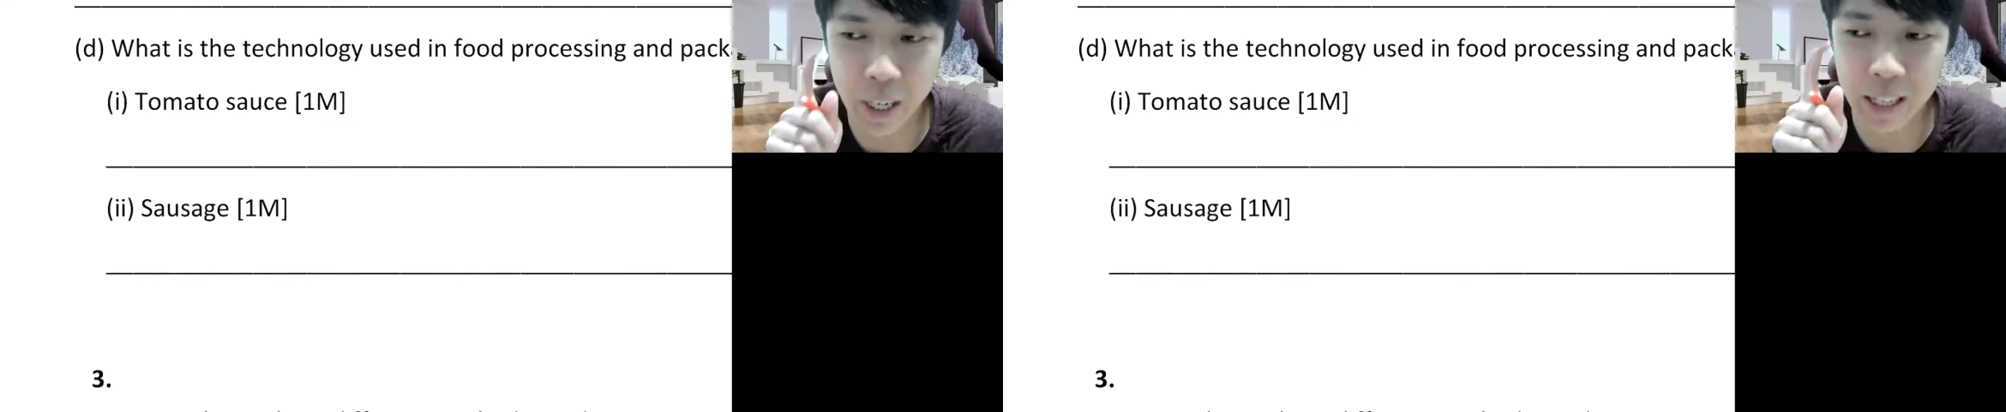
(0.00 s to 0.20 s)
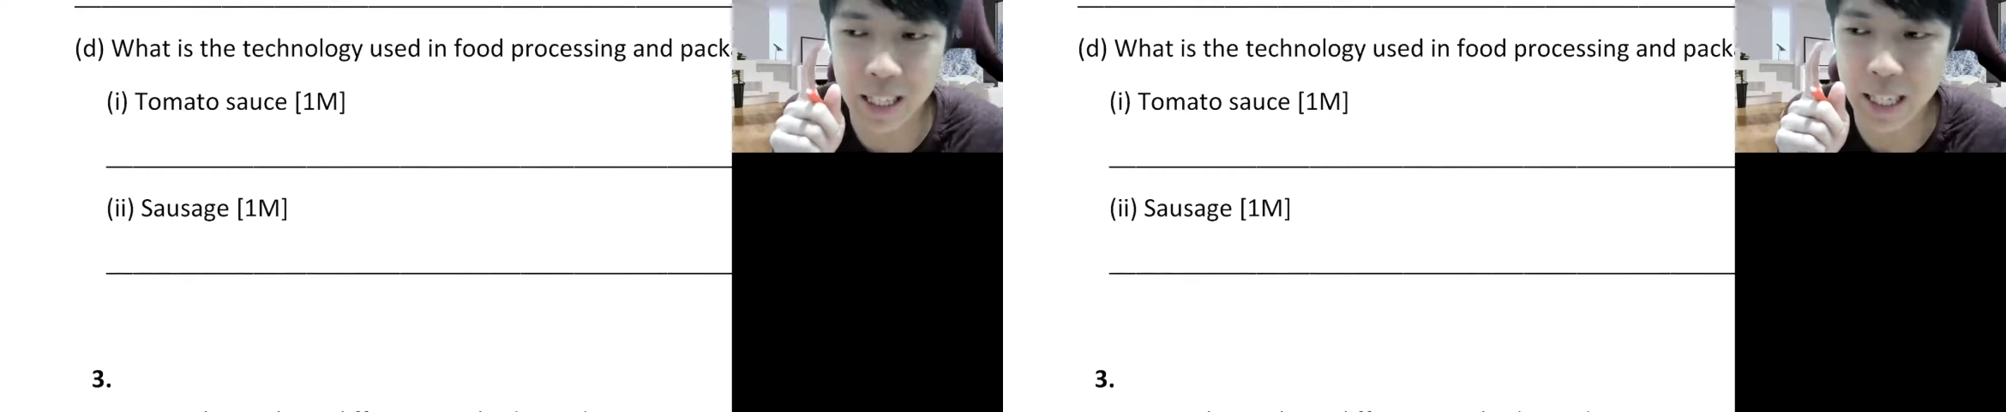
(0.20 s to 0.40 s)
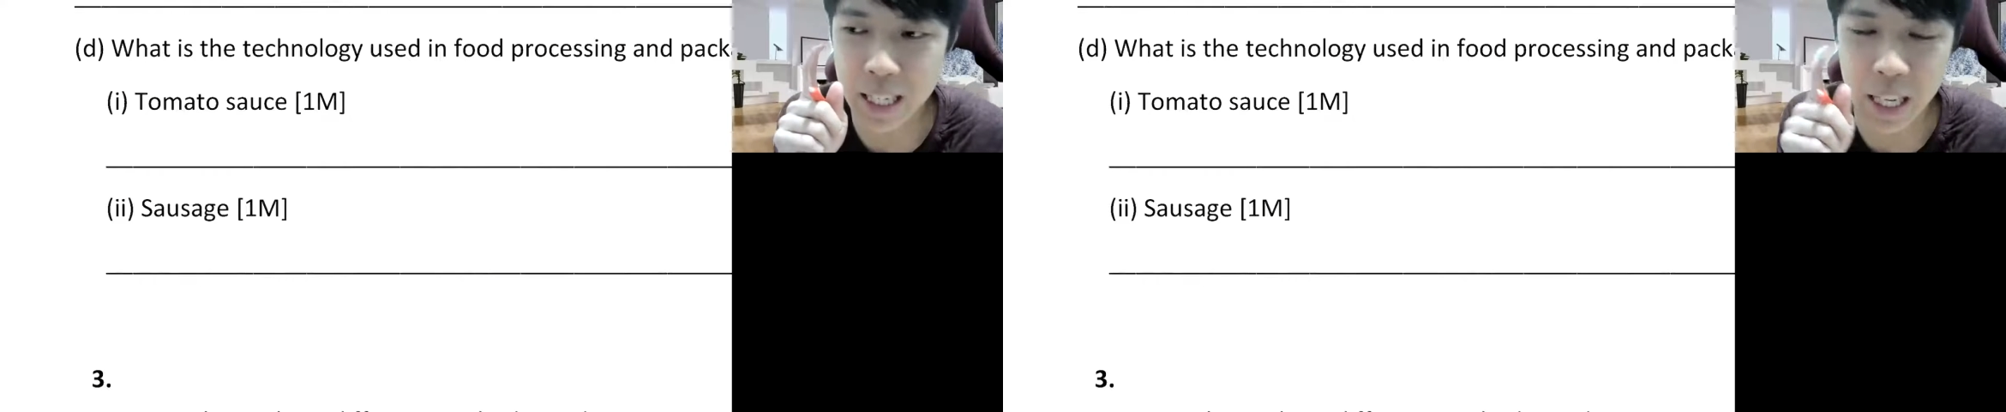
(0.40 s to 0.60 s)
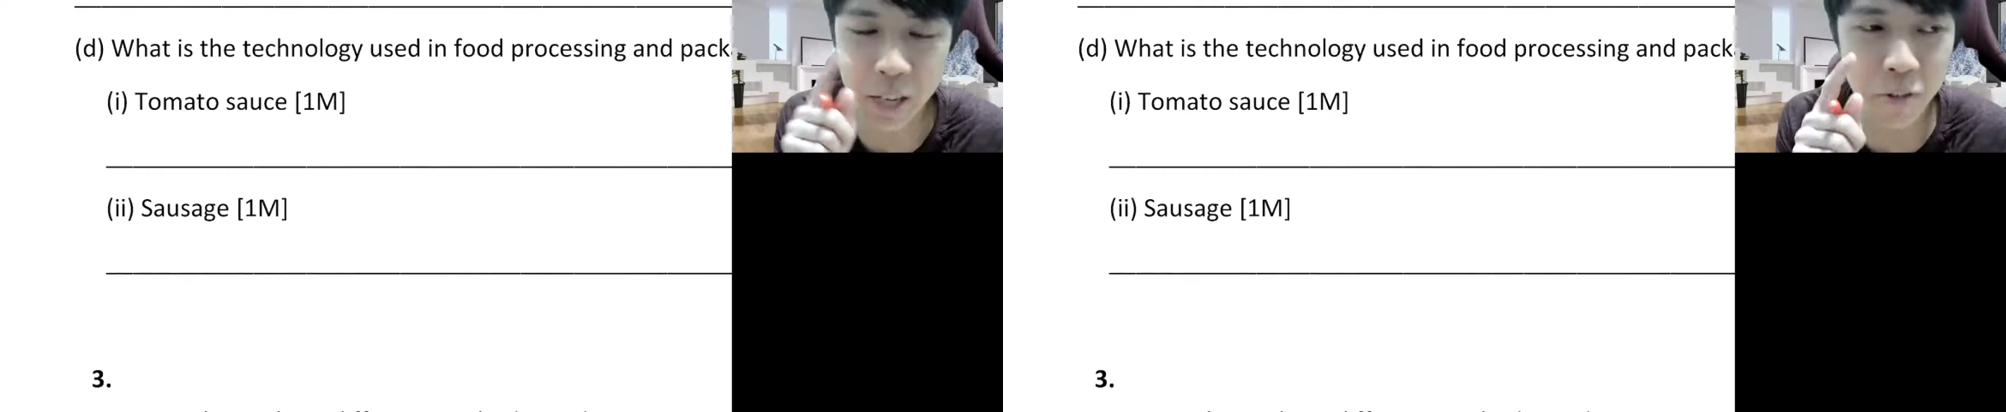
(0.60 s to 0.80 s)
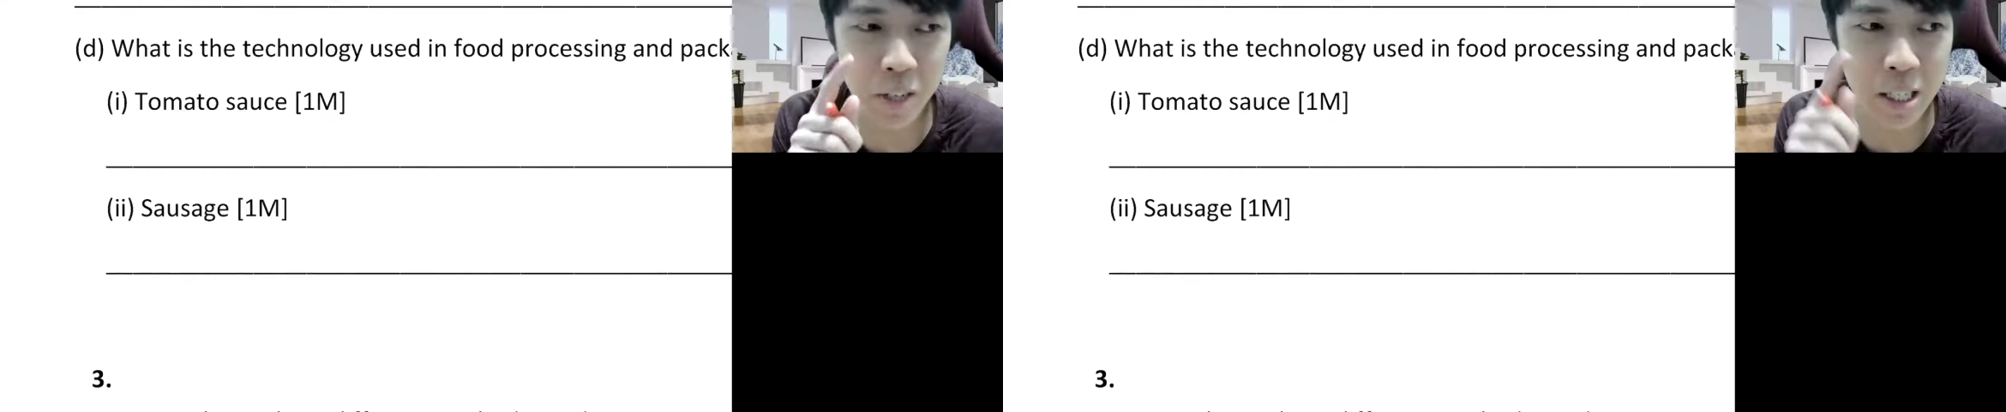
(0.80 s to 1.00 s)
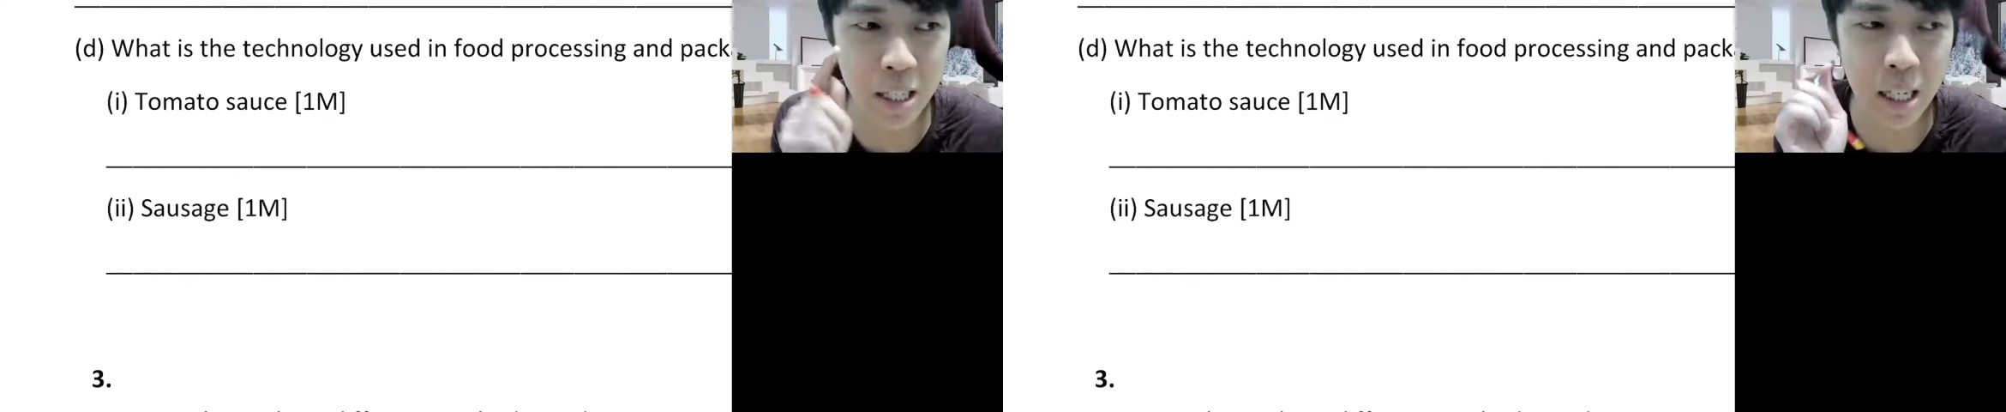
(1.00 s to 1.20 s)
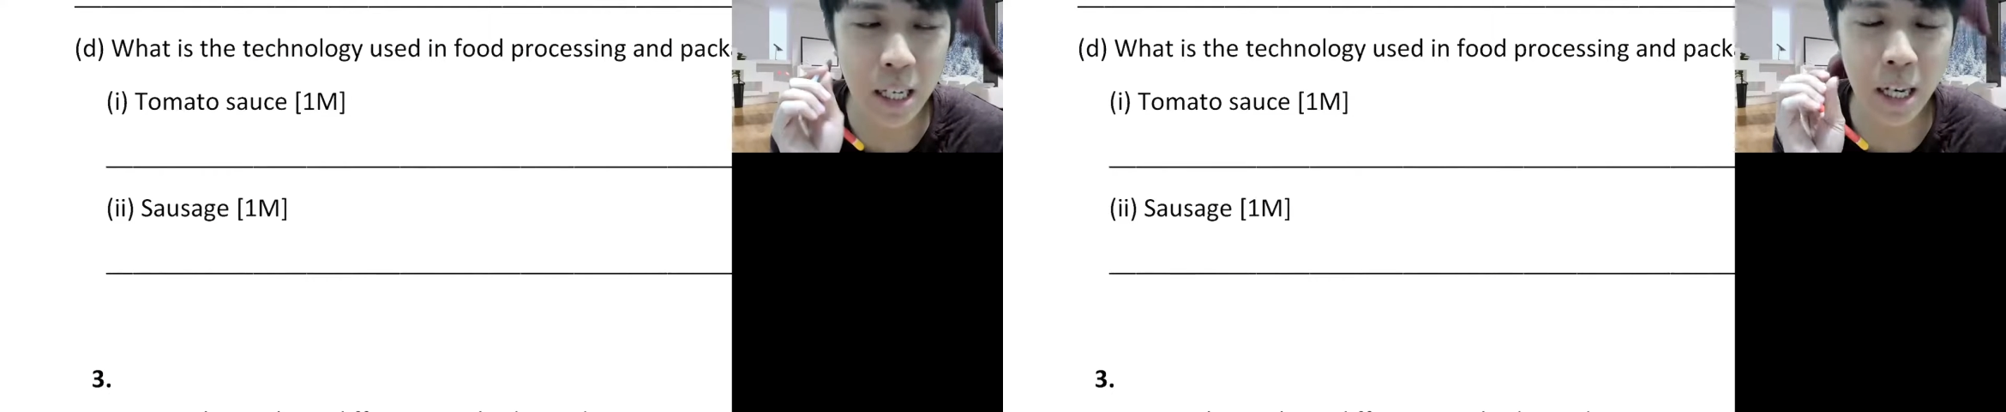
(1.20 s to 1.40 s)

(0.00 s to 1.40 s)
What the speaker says: can see if it's